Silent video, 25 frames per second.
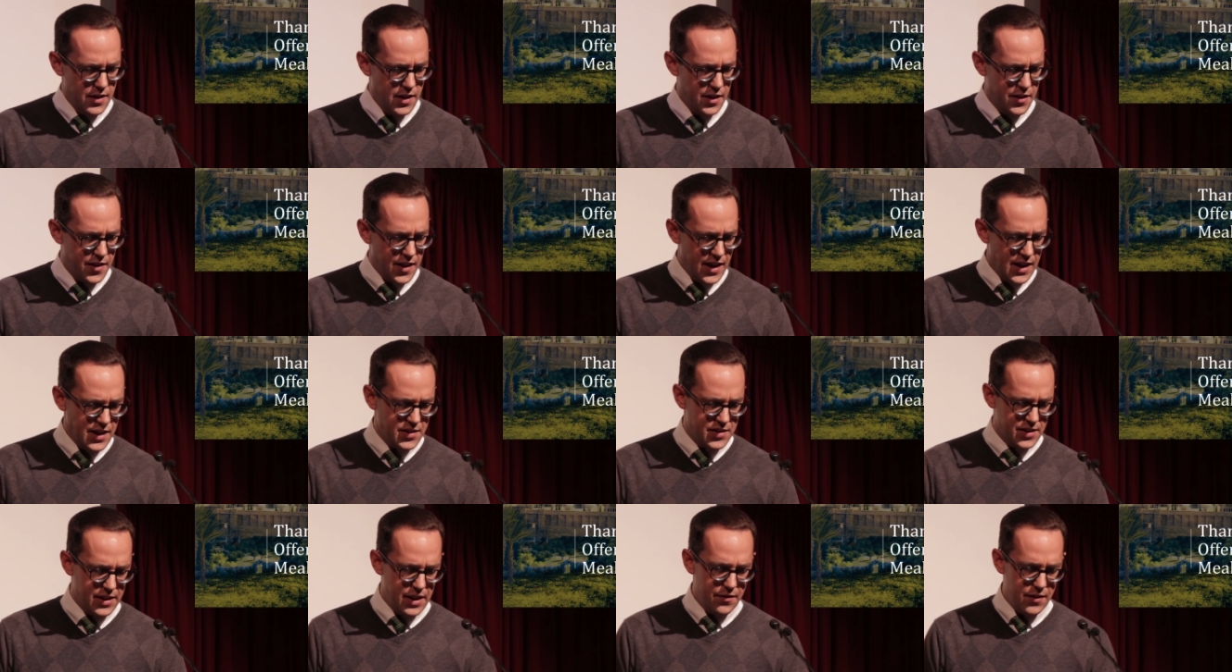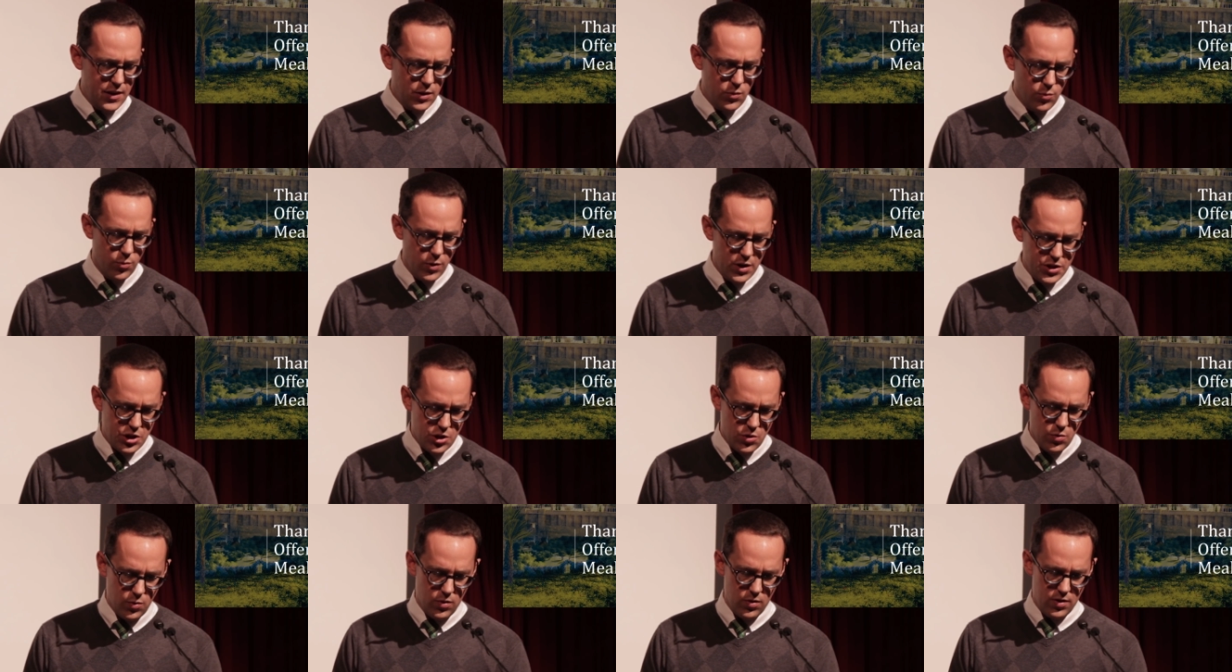The Thanksgiving
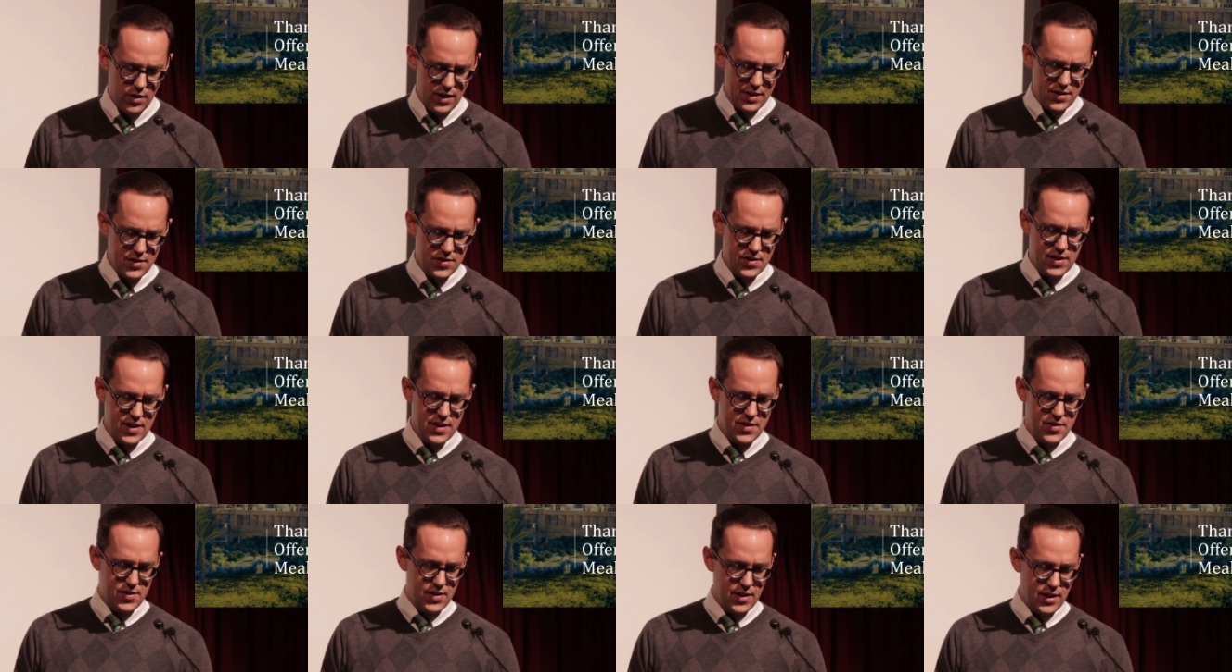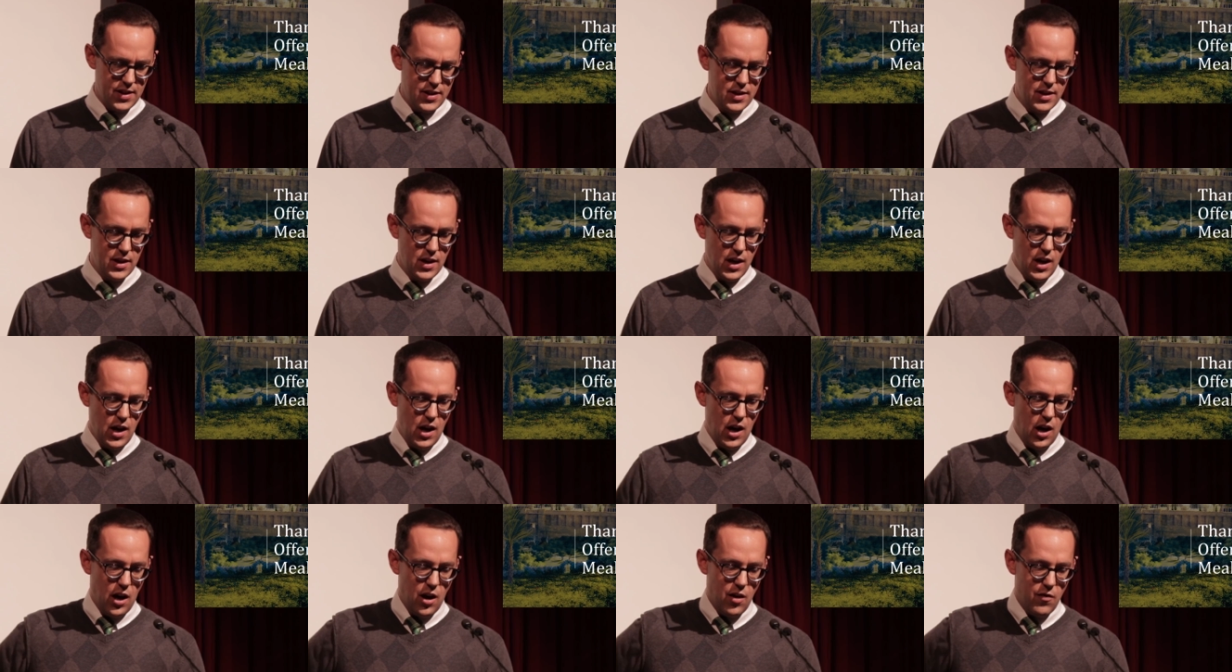ritual consisted
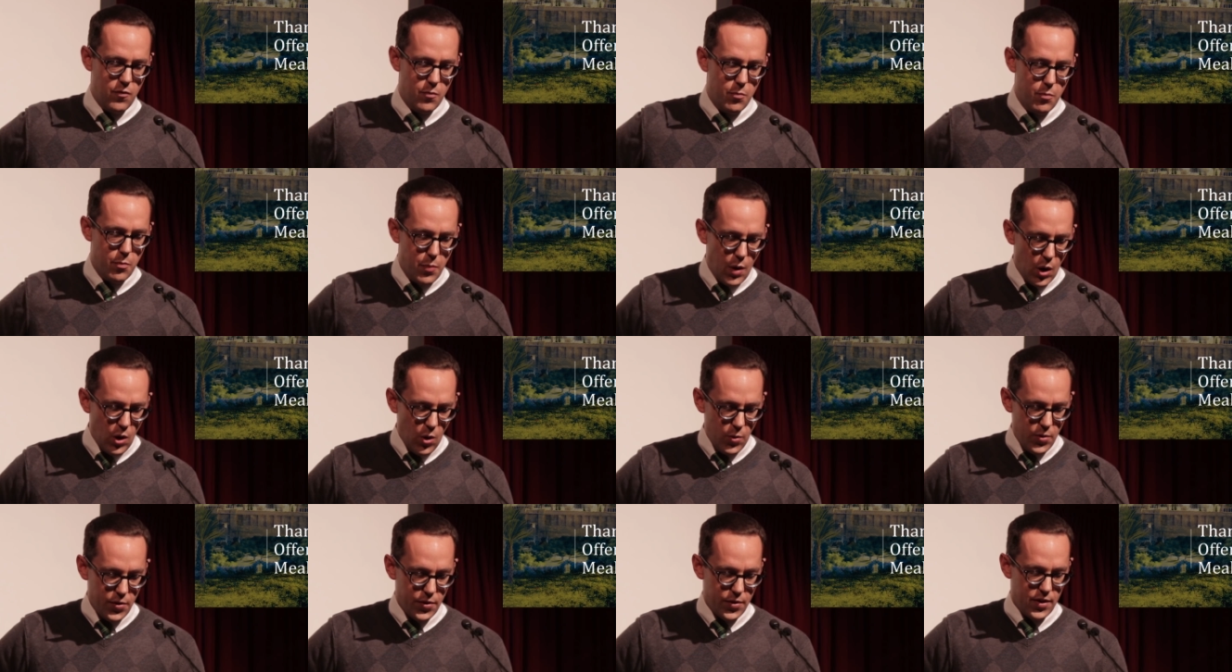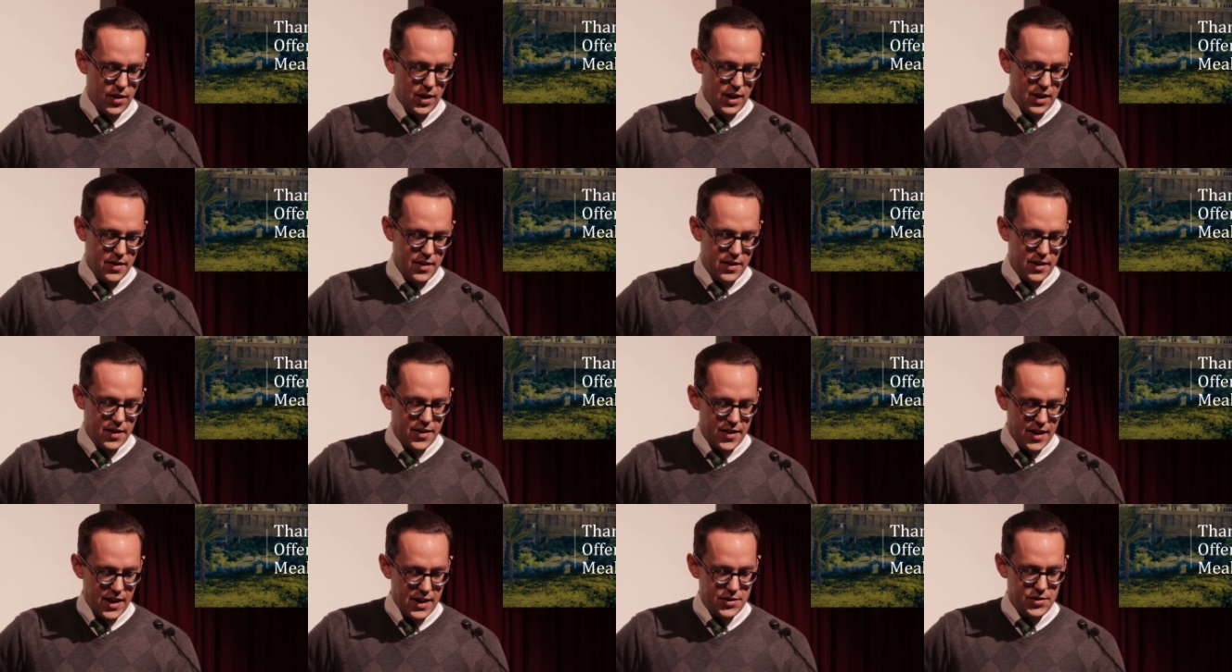of both
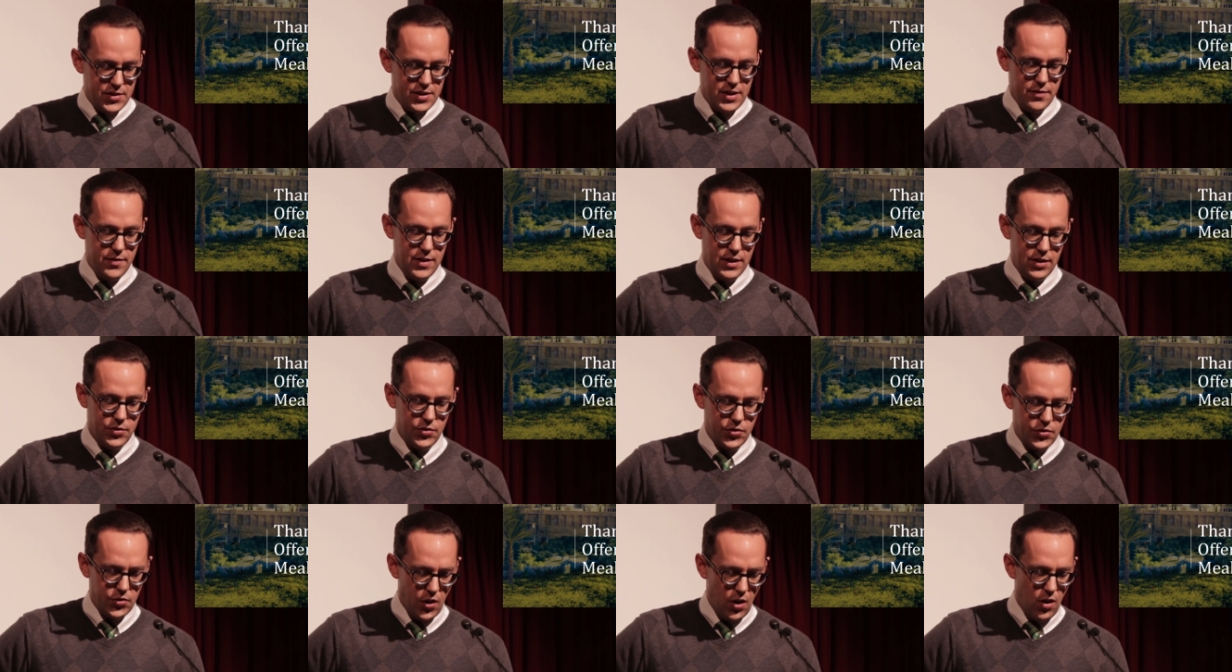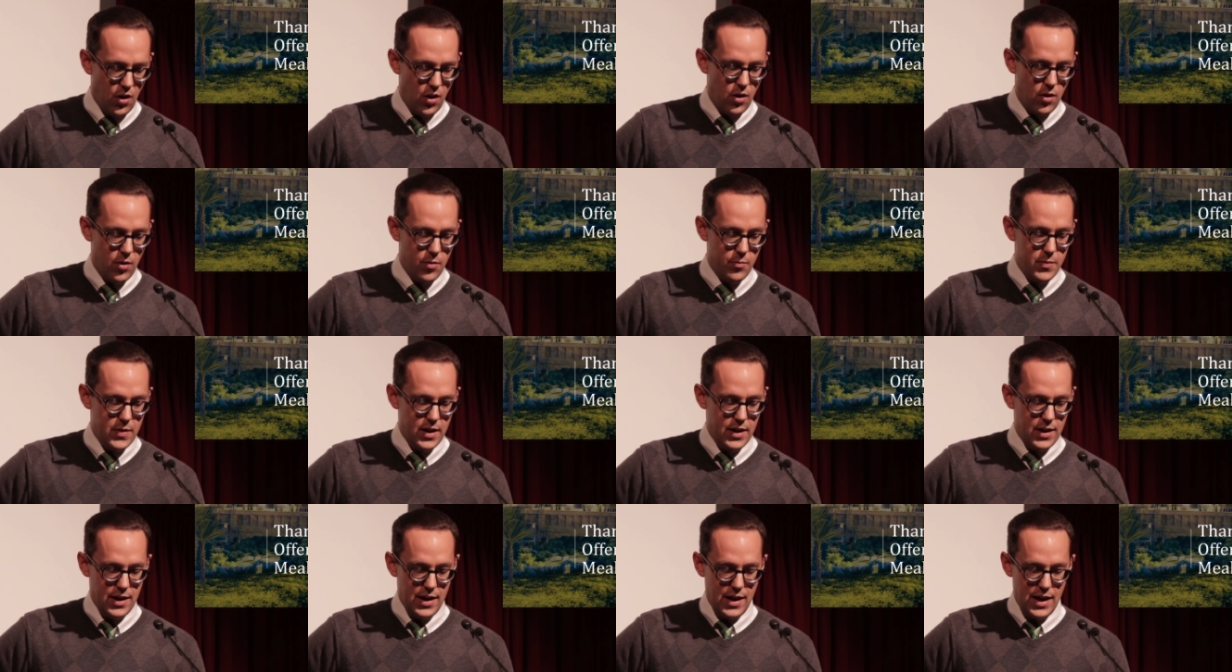the Thanksgiving
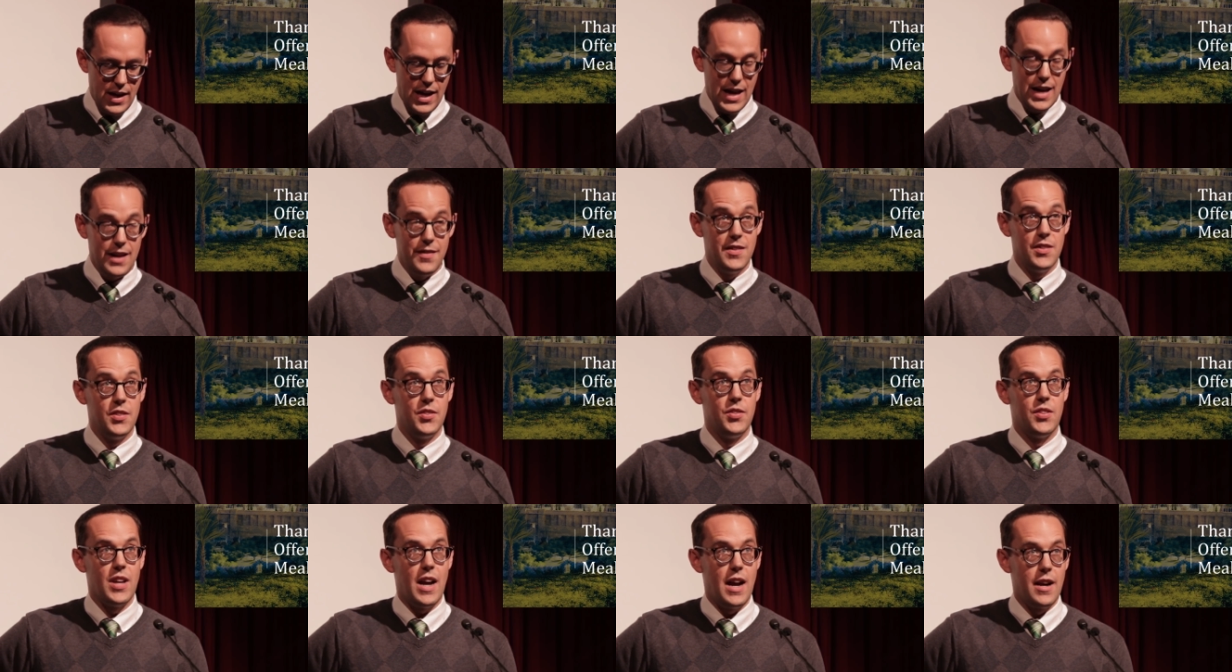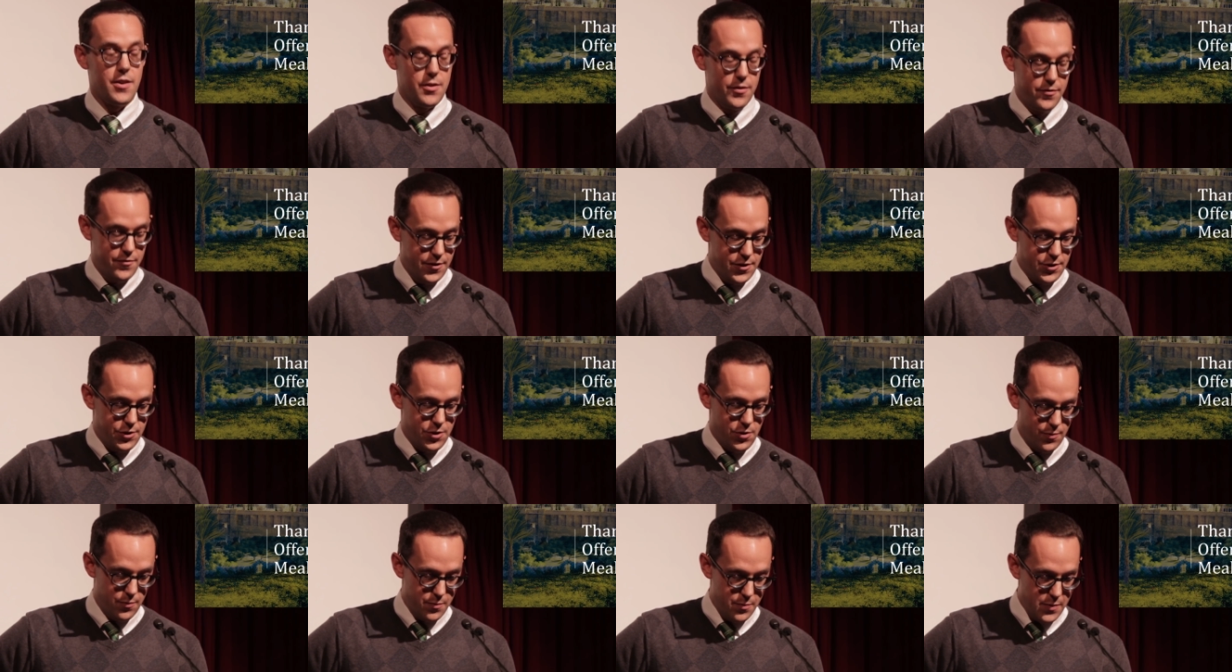Psalm and the
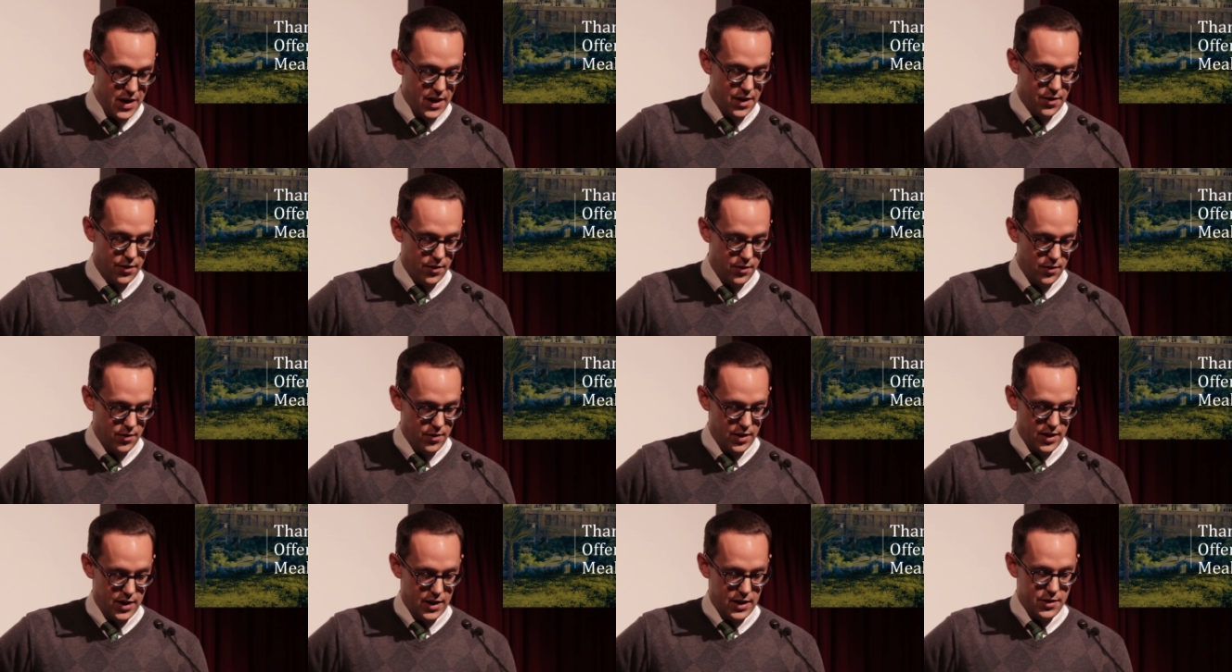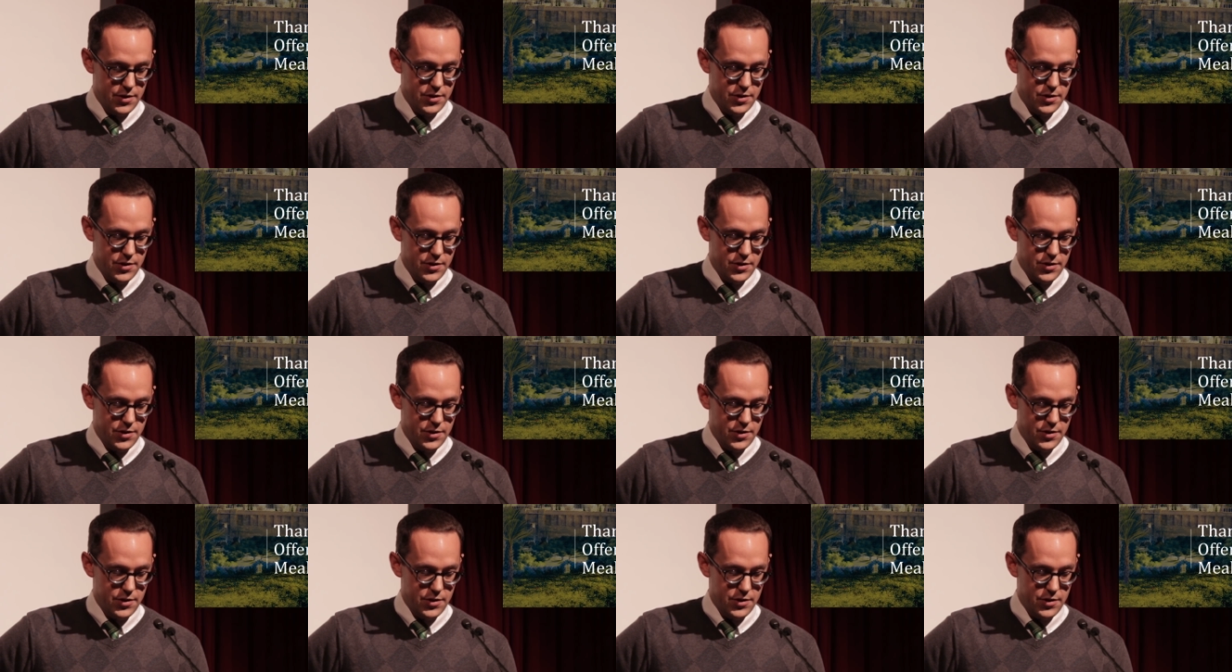sacrificial meal,